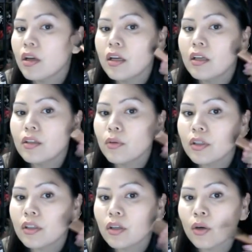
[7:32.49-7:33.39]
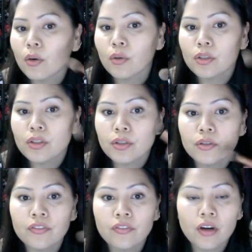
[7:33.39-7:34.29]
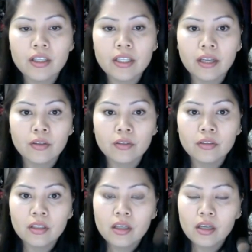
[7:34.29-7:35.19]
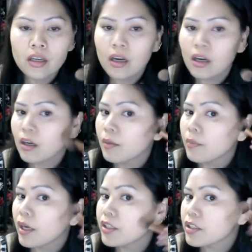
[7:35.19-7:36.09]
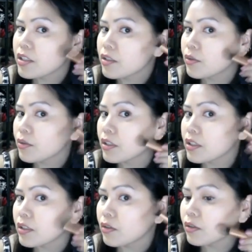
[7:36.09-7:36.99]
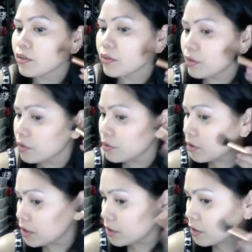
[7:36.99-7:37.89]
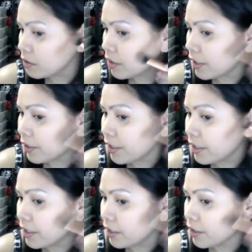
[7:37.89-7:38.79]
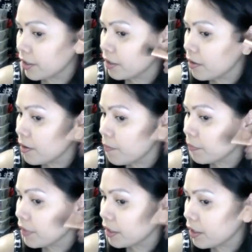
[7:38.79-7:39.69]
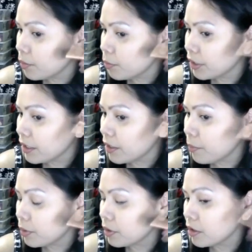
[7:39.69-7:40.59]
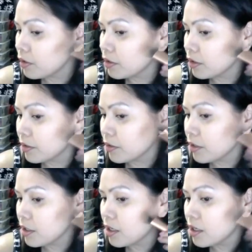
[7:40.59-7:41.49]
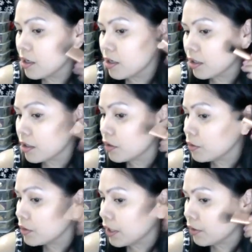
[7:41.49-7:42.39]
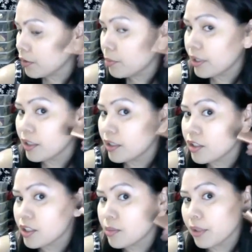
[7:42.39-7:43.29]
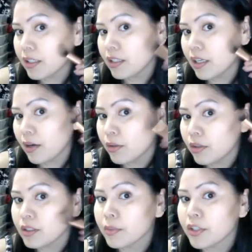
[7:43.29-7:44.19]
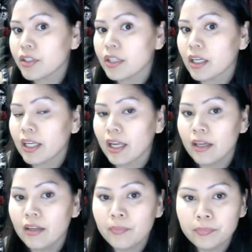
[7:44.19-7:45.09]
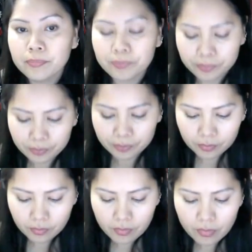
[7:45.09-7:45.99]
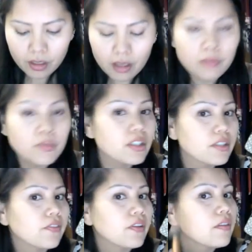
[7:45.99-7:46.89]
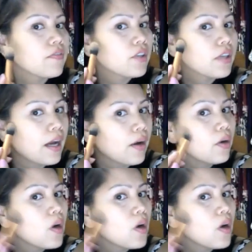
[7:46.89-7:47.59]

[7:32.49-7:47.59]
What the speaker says: You don't want to go too far down. I just do this little area here. I kind of bring it up a little and go down a bit and just blend it out as much as I can. Just for now.